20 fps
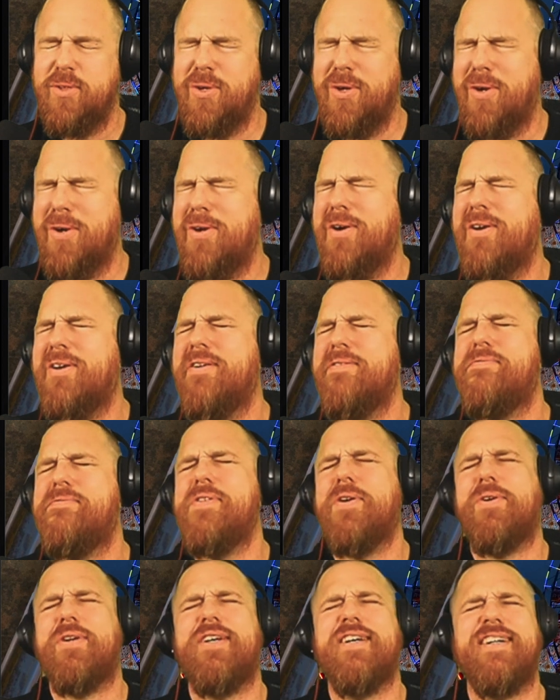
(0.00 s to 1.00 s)
Oh, it
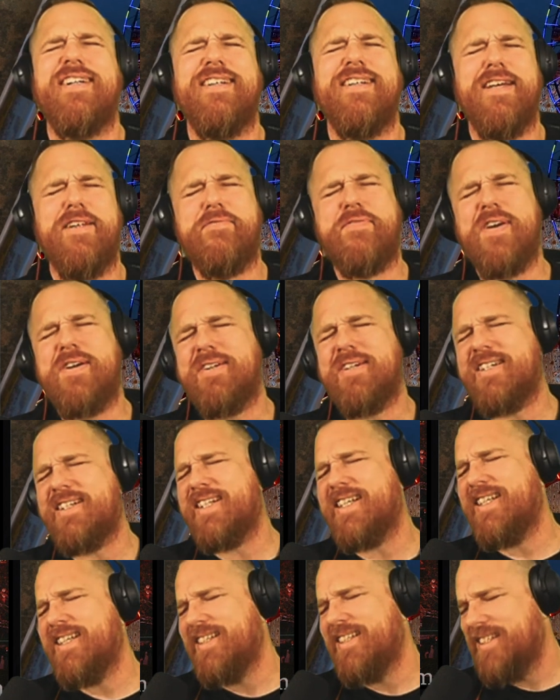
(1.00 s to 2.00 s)
felt good. It felt
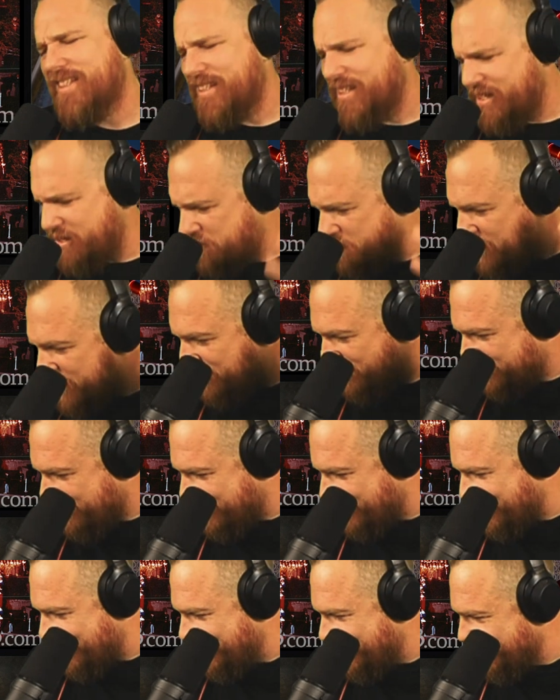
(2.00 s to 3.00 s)
good. It felt
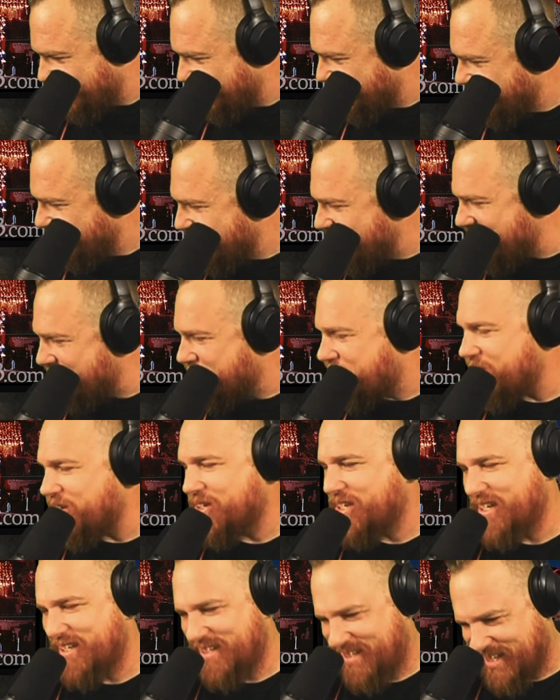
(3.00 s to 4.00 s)
good. It
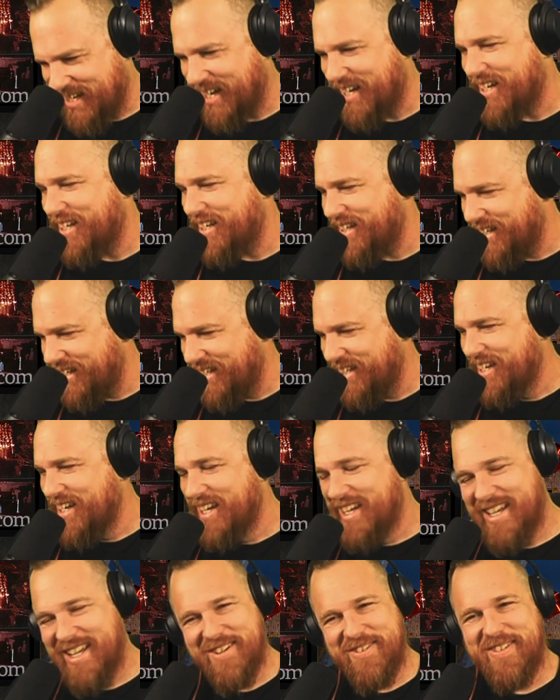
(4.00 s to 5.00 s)
felt good saying it.
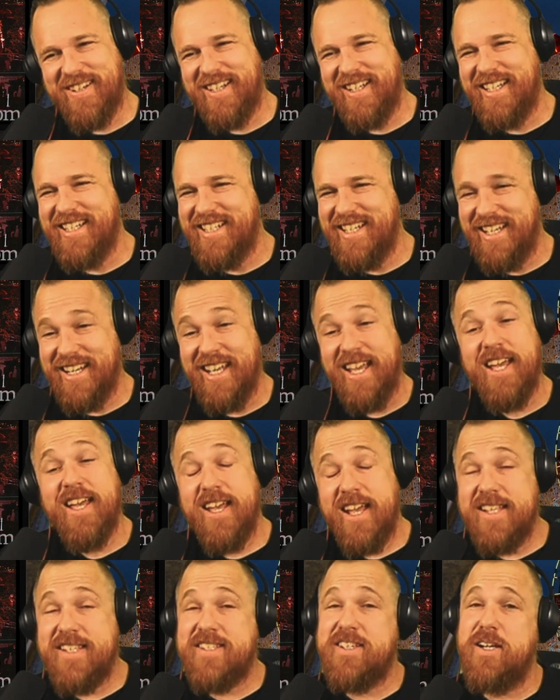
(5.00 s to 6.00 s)
It really did.
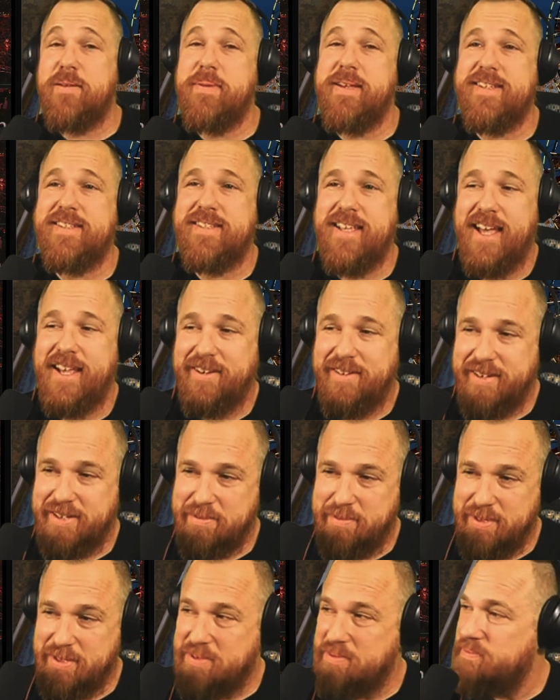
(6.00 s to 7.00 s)
It's going to be a sad
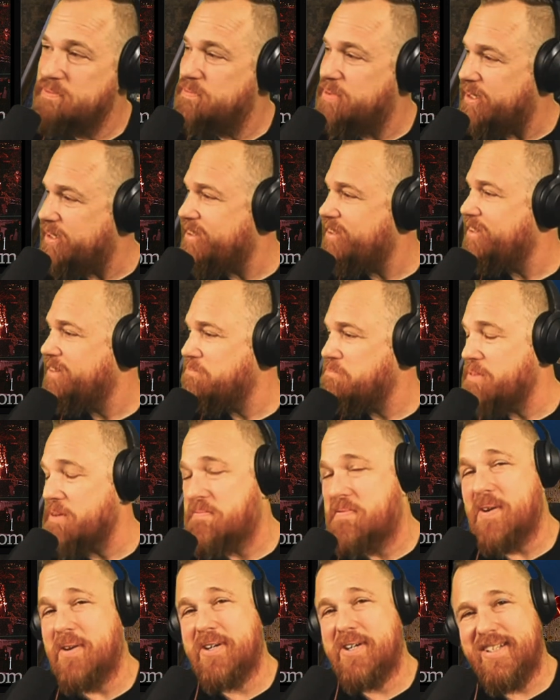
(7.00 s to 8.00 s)
Christmas, but it
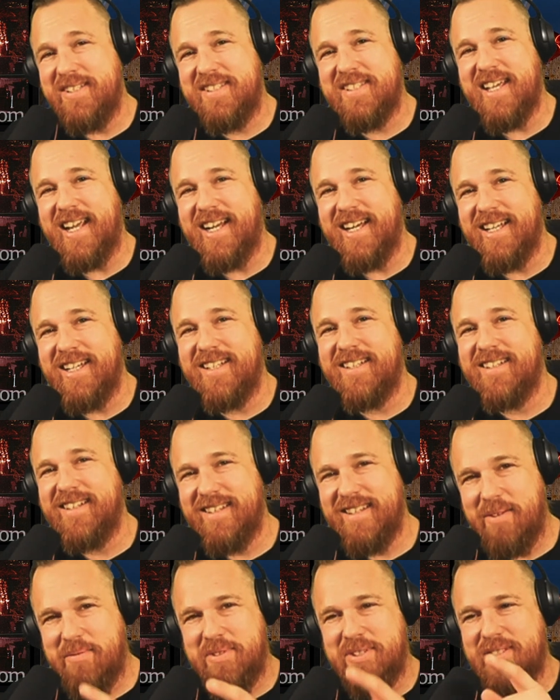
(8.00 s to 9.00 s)
felt good saying it.
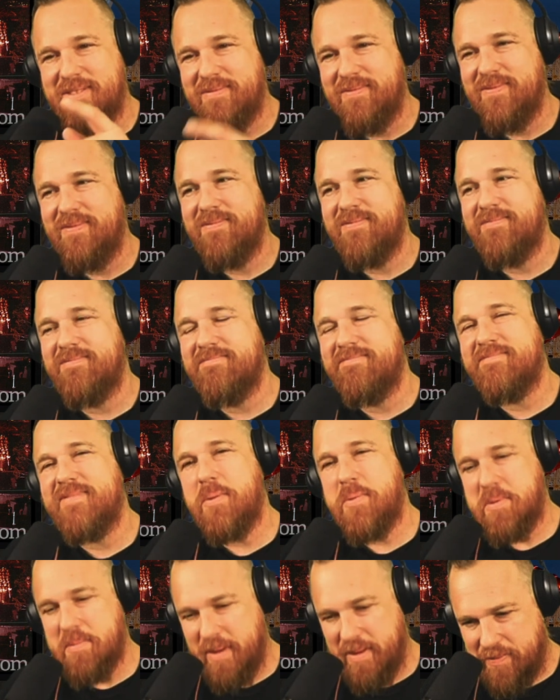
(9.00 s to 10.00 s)
That
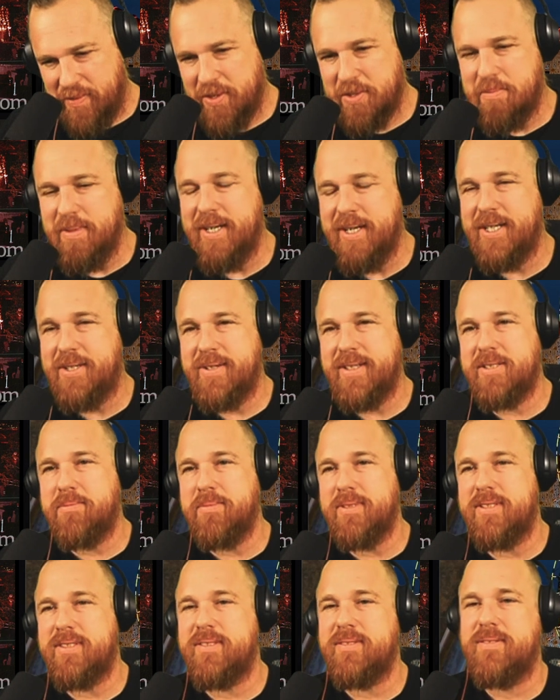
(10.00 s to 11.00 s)
was my first Merry
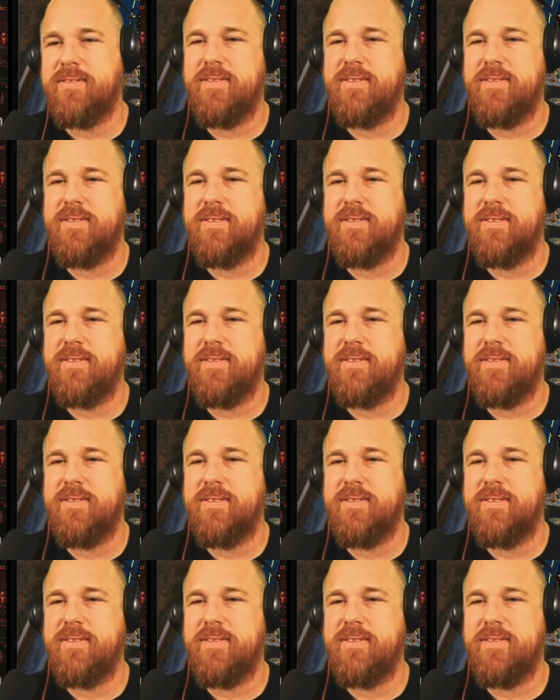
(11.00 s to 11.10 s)
Christmas.